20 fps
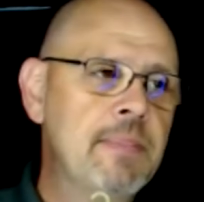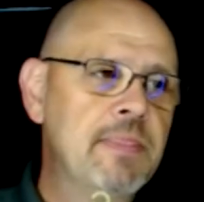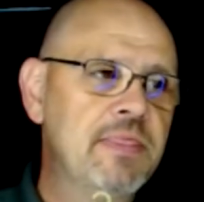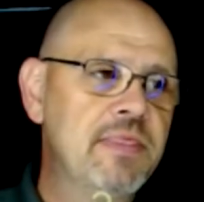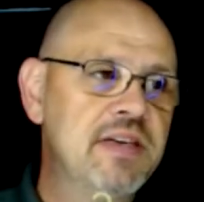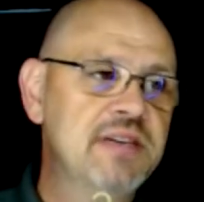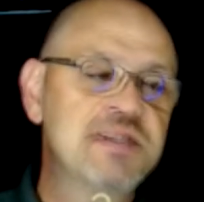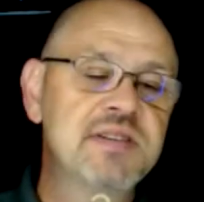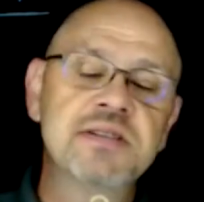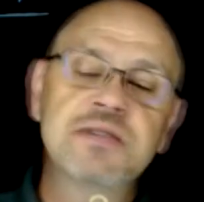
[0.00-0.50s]

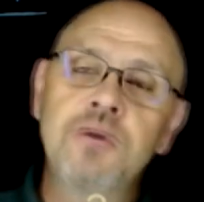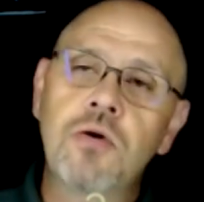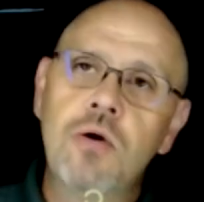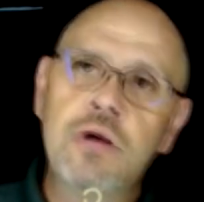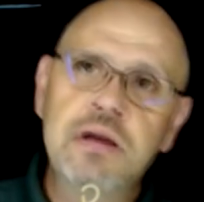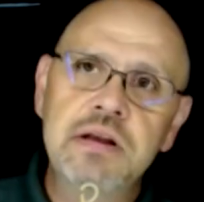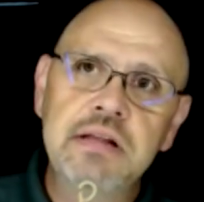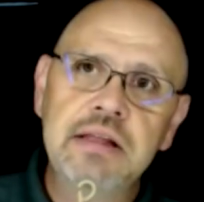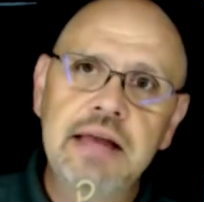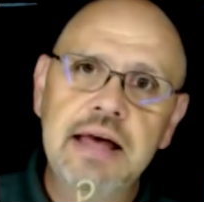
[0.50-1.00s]
This is going
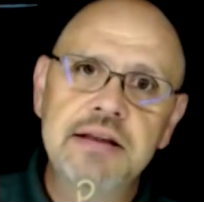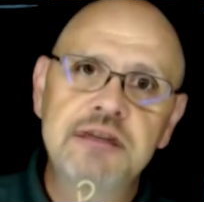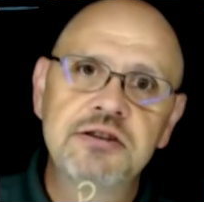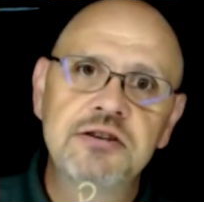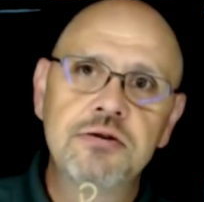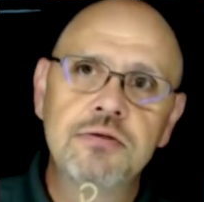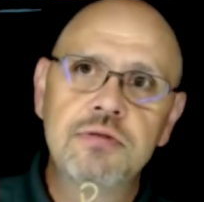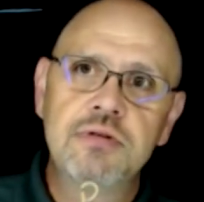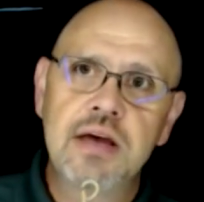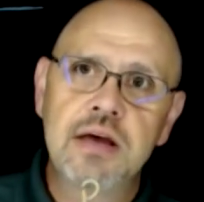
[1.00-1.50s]
to let
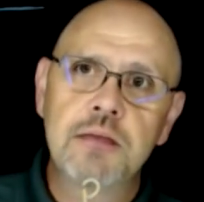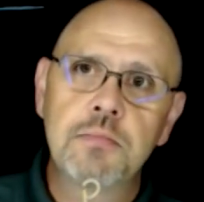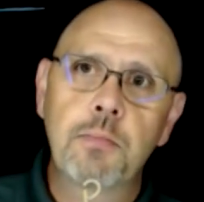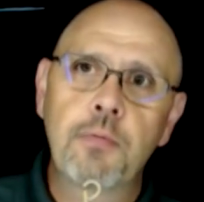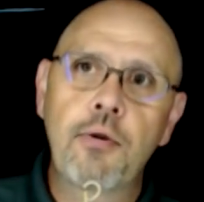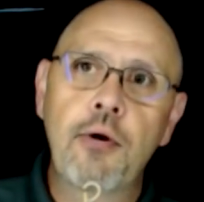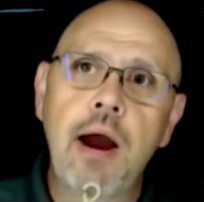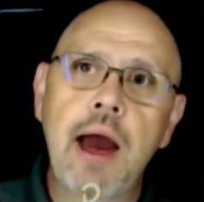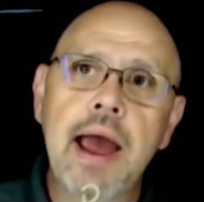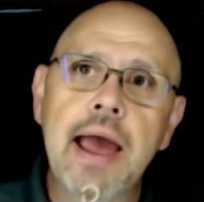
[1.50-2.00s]
you then
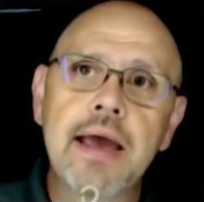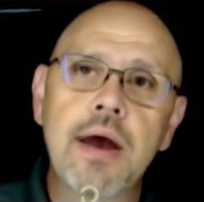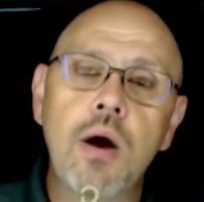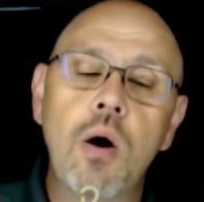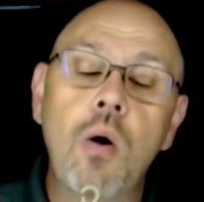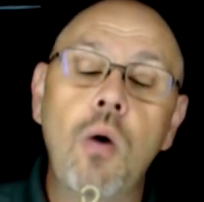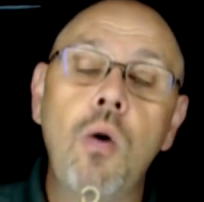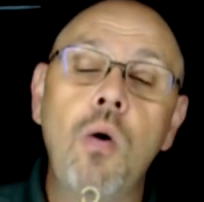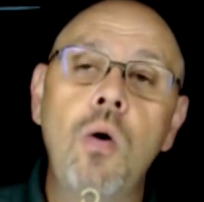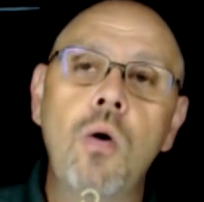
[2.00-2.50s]

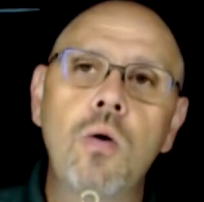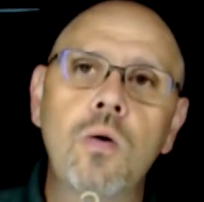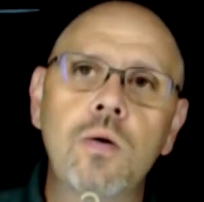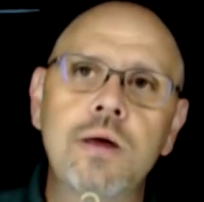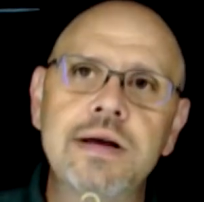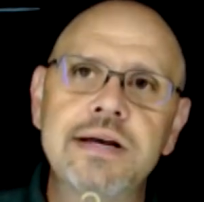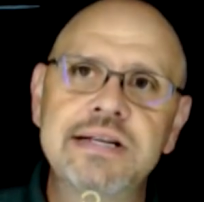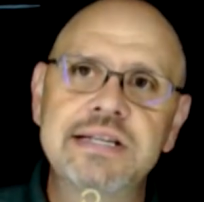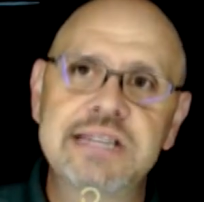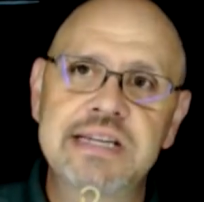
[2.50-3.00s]

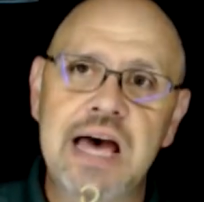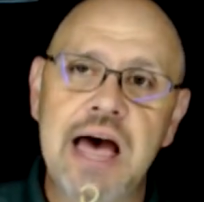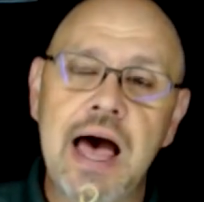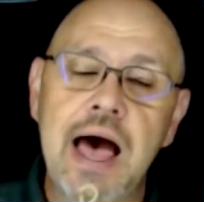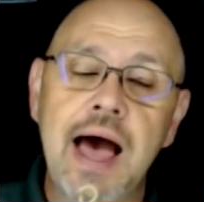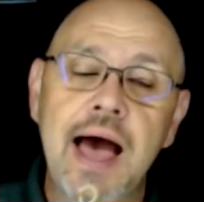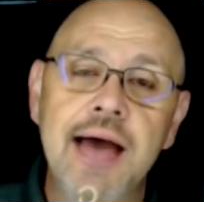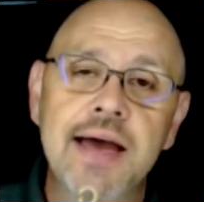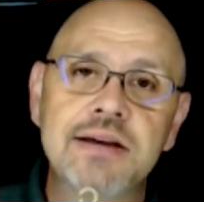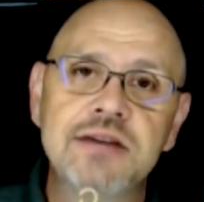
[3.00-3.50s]

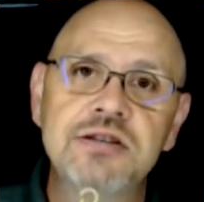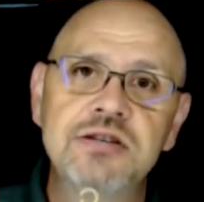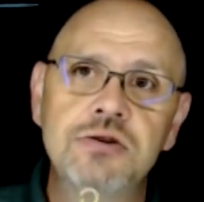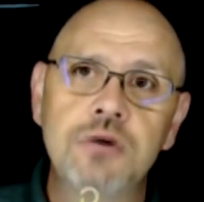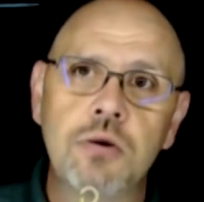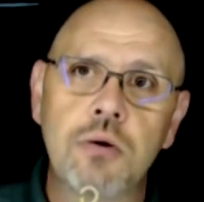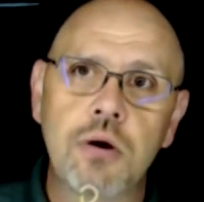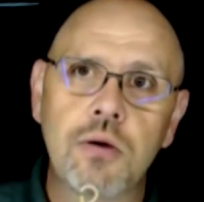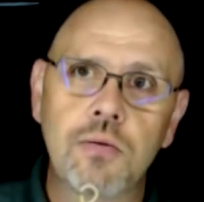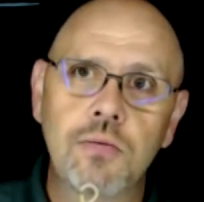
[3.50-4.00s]
prioritize
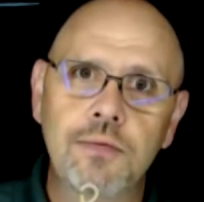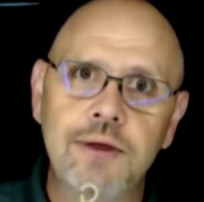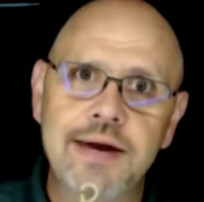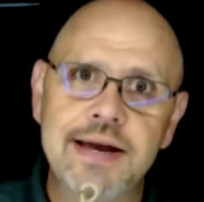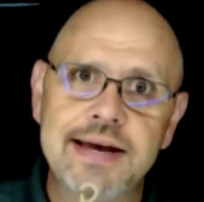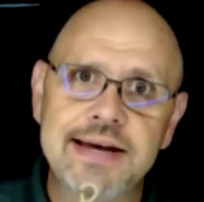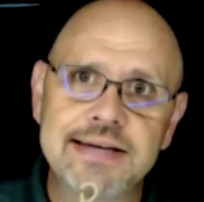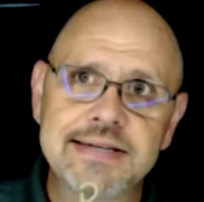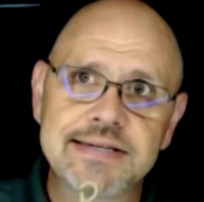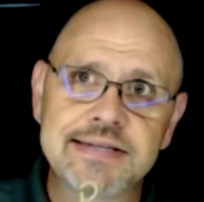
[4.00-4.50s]
your
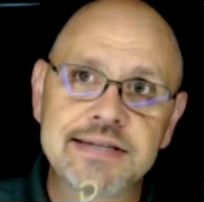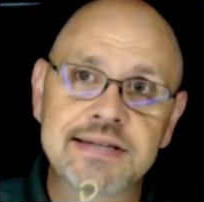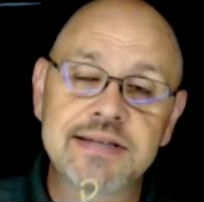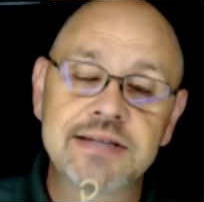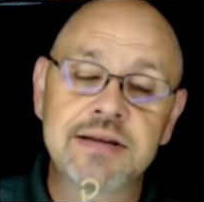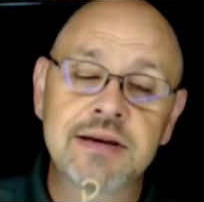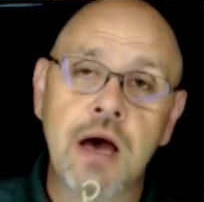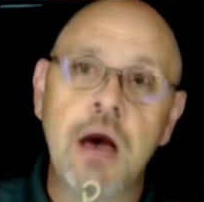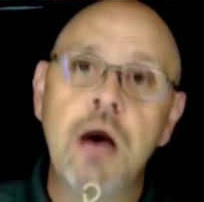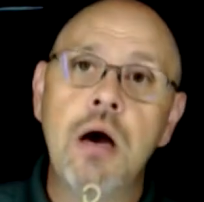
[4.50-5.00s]

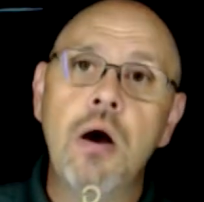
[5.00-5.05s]
risks.